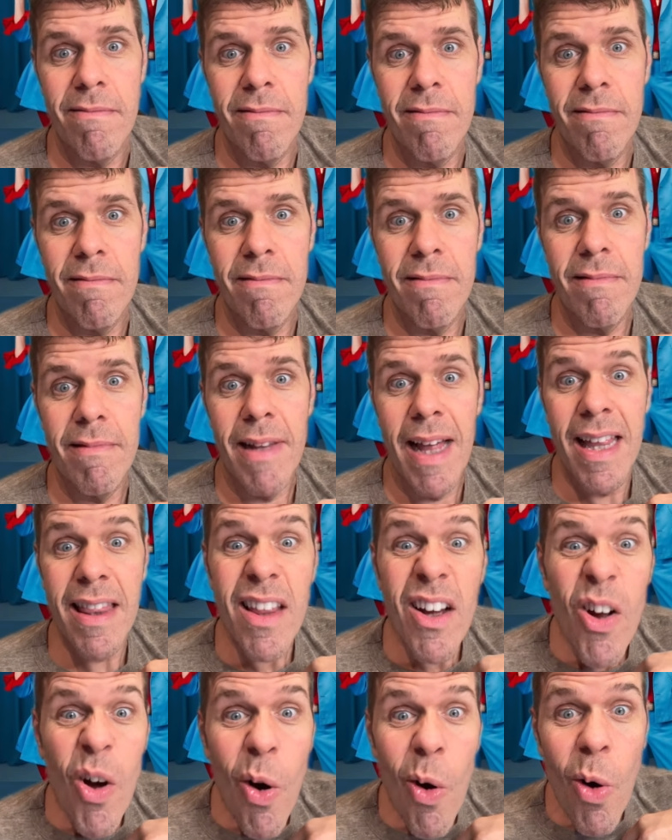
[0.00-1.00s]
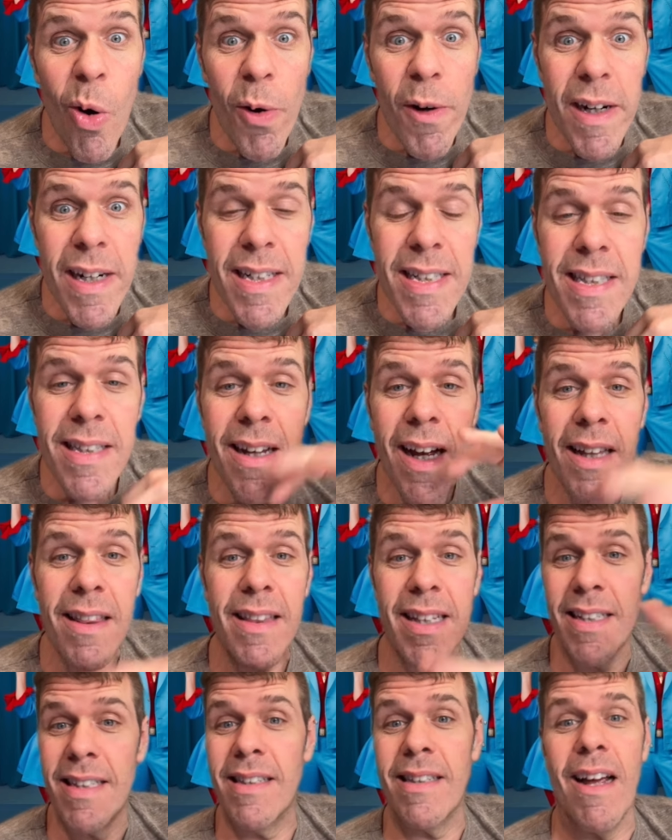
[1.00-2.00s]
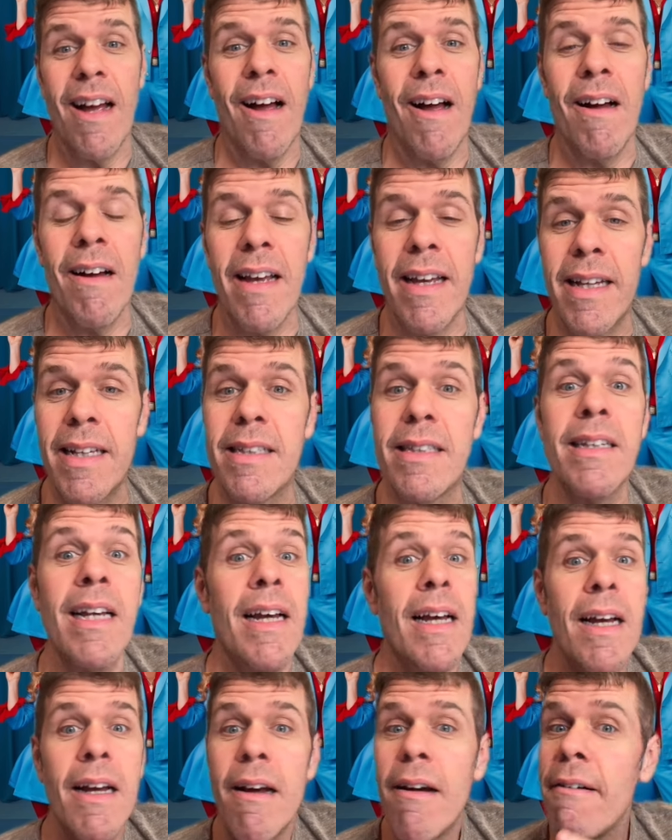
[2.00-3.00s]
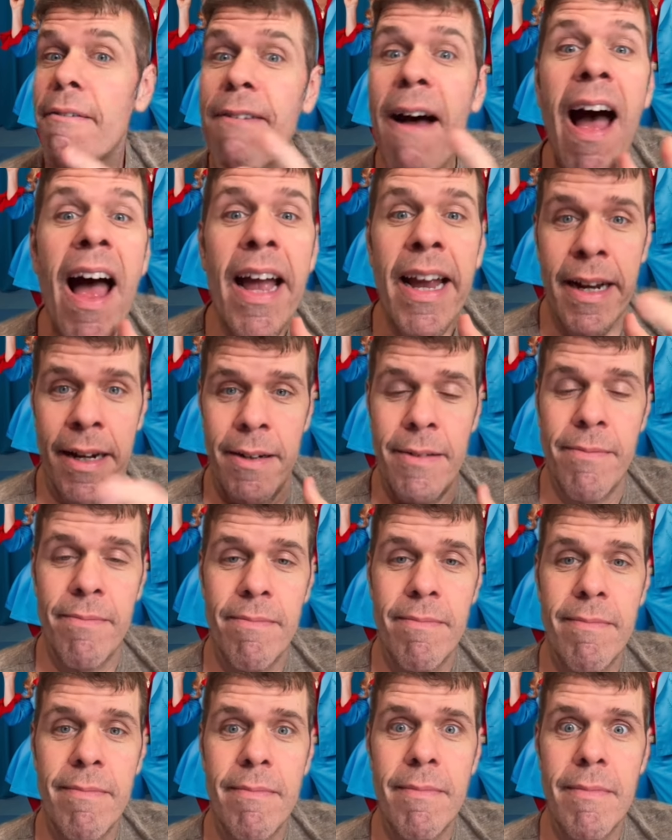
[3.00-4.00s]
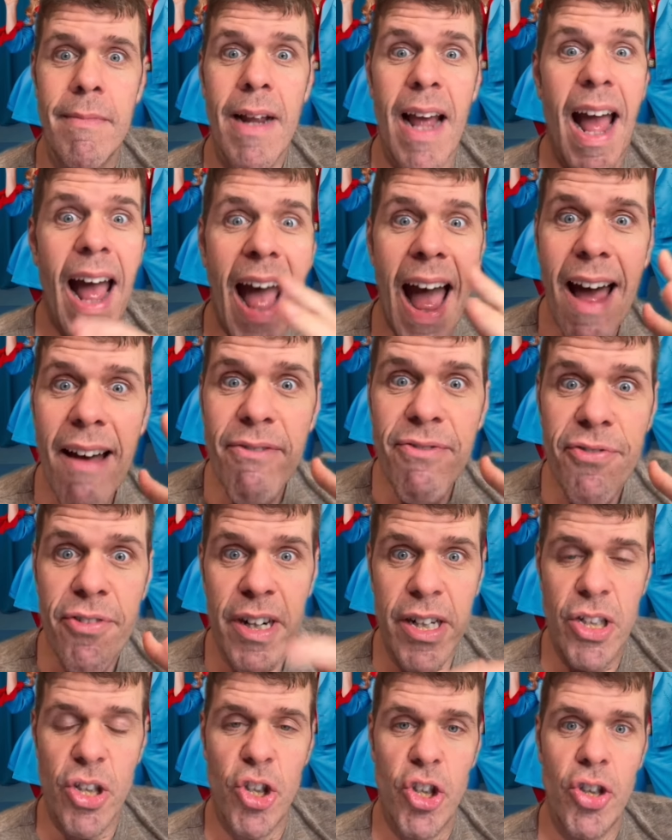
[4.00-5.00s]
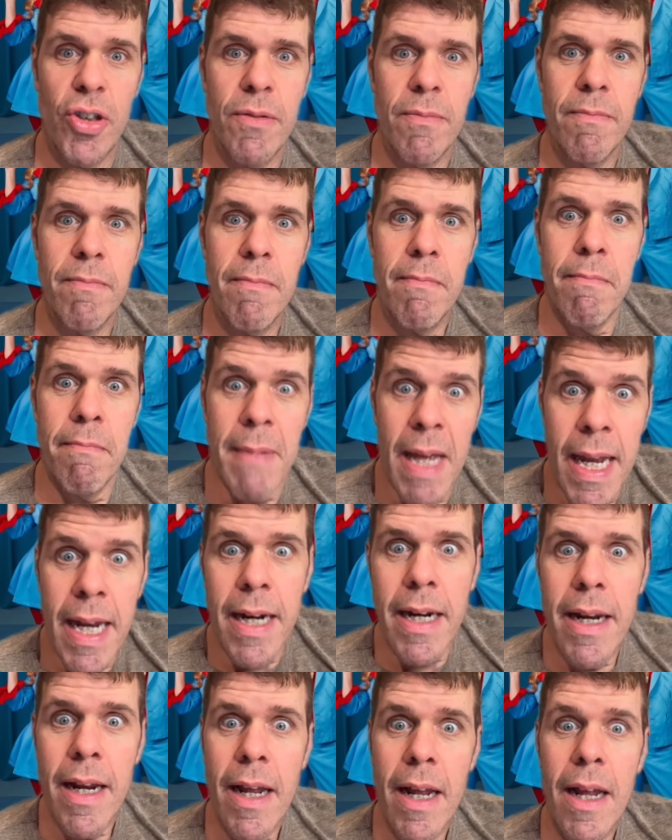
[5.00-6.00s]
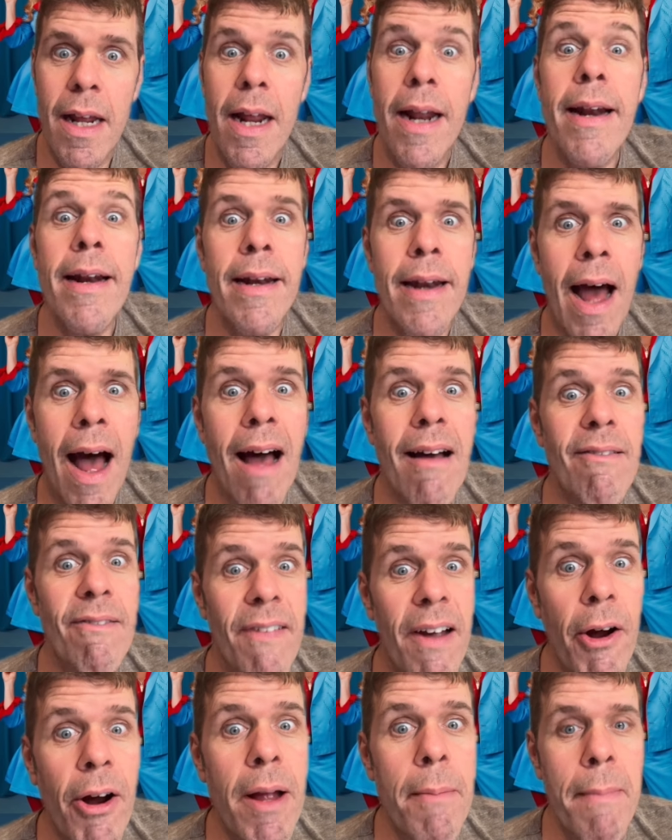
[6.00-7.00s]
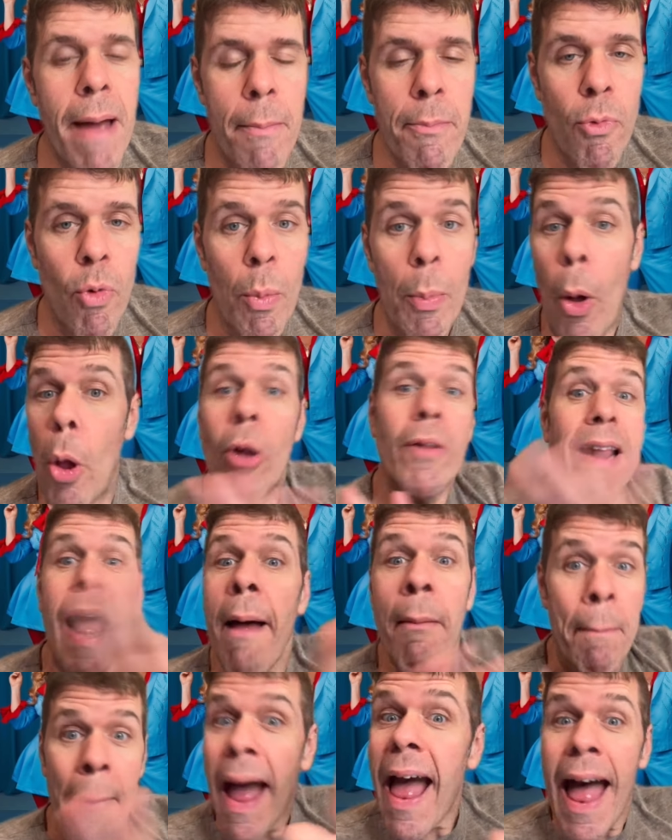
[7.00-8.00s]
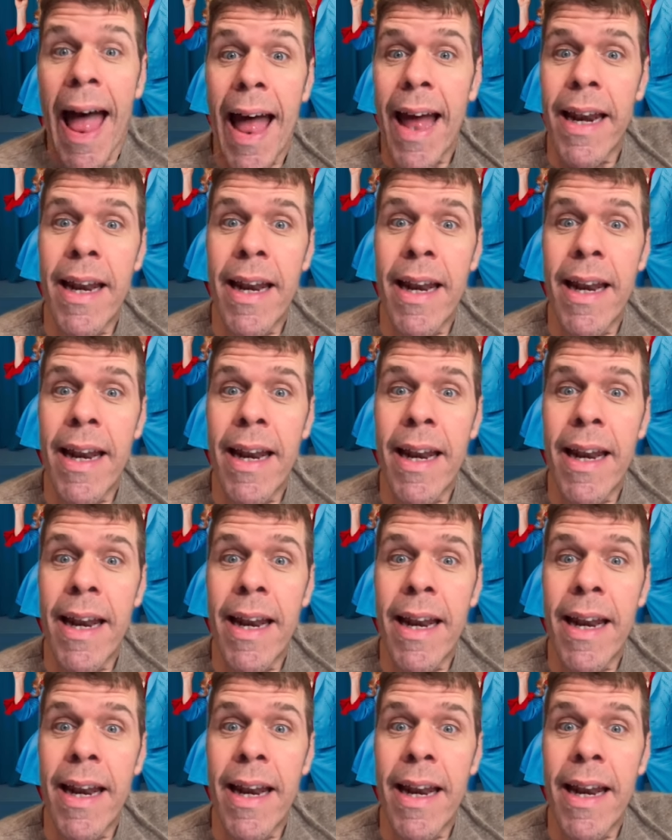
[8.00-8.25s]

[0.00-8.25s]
And the chorus on this song is fine. Average, mid, not very memorable. Not bad,